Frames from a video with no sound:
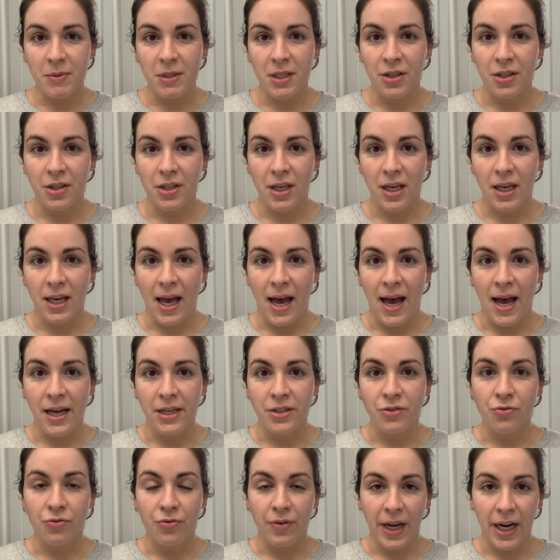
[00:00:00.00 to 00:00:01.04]
looking at
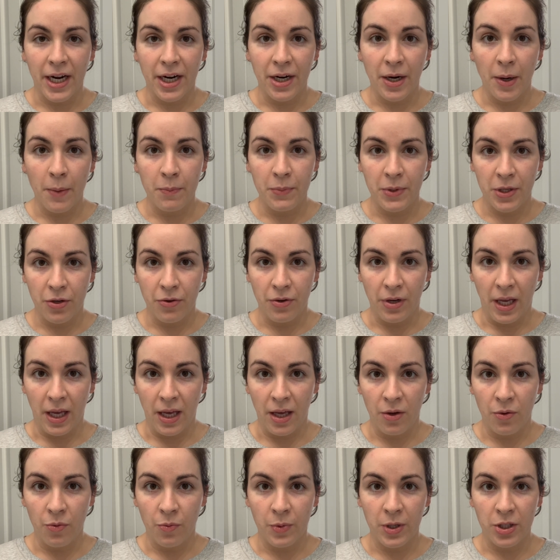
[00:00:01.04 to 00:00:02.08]
Rare Beauty,
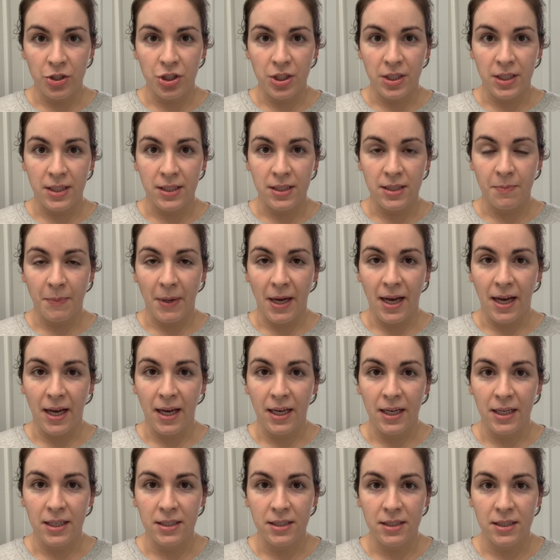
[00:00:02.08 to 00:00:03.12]
which is
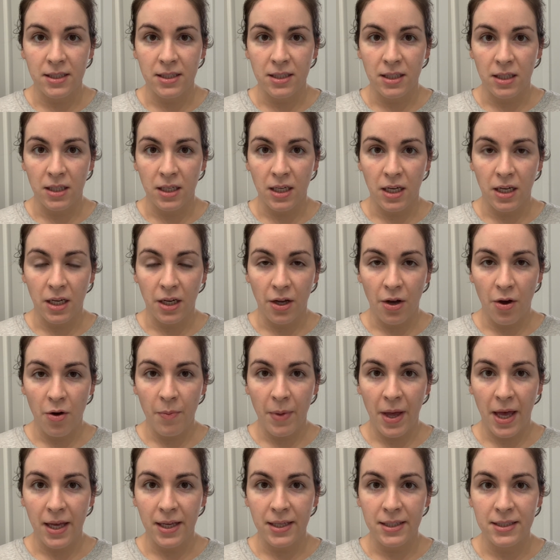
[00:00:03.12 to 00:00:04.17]
by Selena
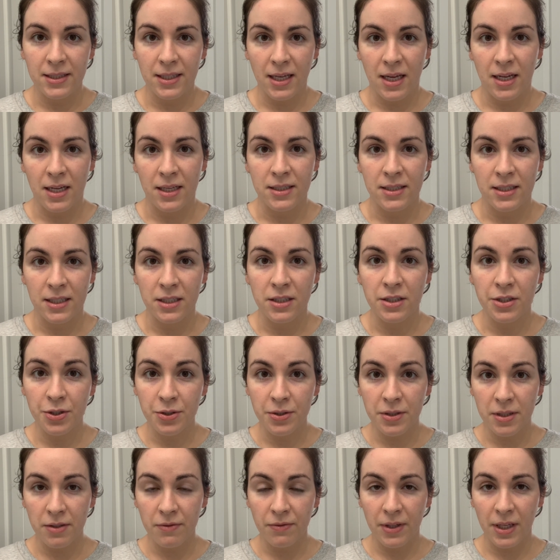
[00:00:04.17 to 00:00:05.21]
Gomez, and it's
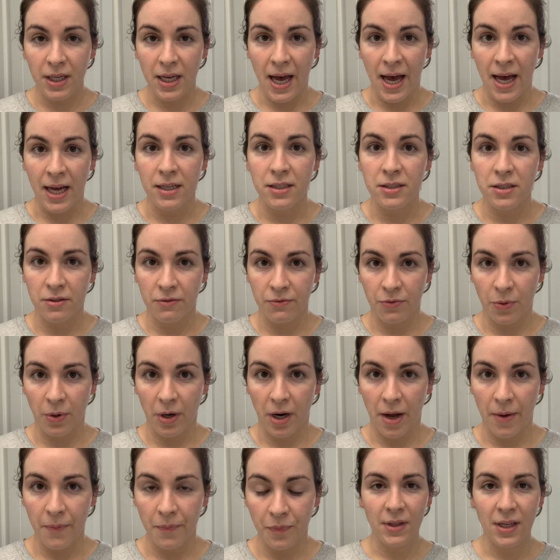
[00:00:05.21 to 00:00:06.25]
exclusively at
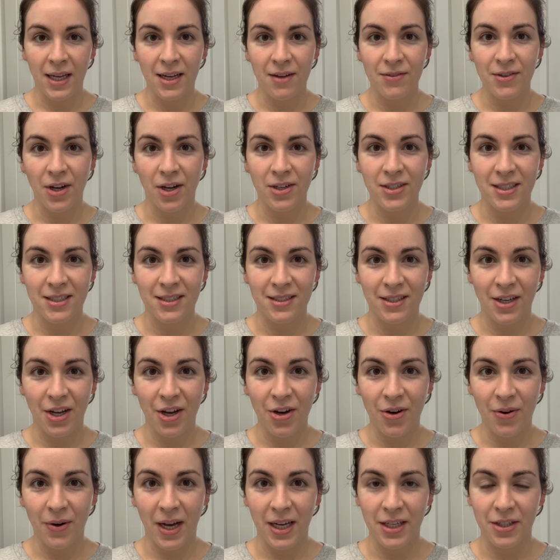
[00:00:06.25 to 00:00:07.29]
Sephora. And if y'all didn't know,
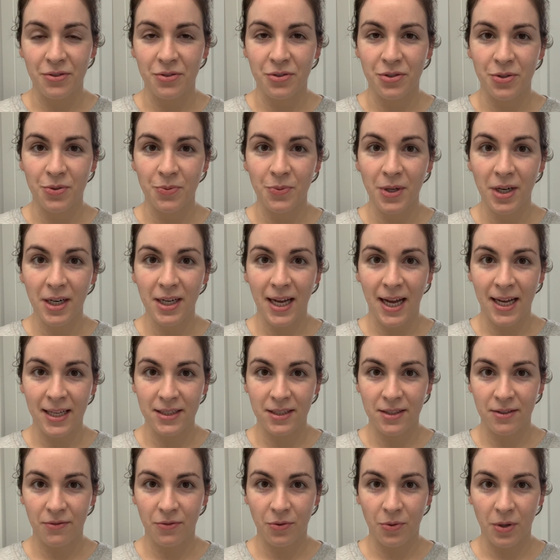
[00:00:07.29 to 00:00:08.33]
I used to work at
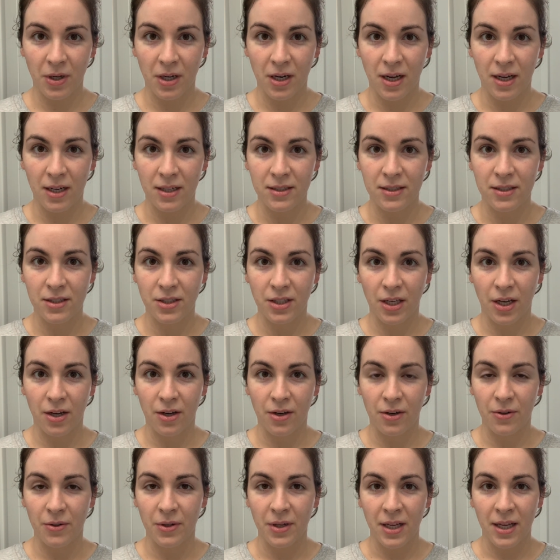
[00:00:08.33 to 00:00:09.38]
Sephora,
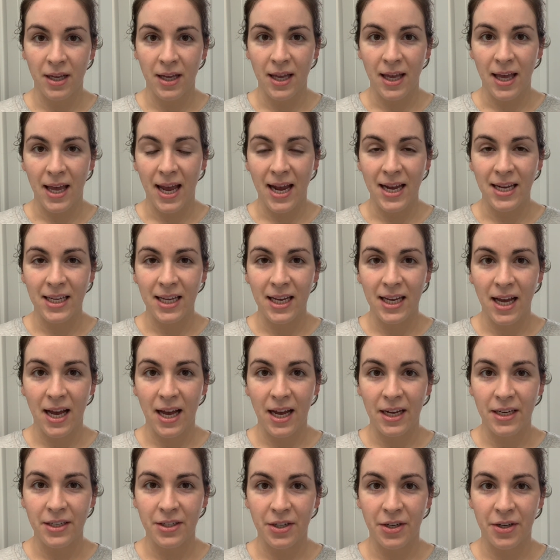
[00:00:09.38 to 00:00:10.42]
so any
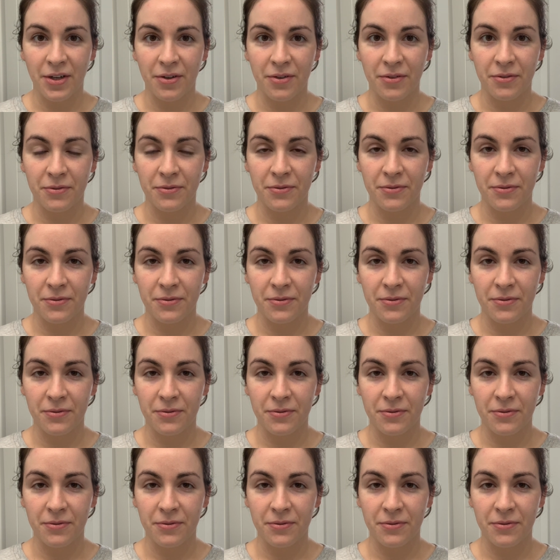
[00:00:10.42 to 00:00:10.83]
kind of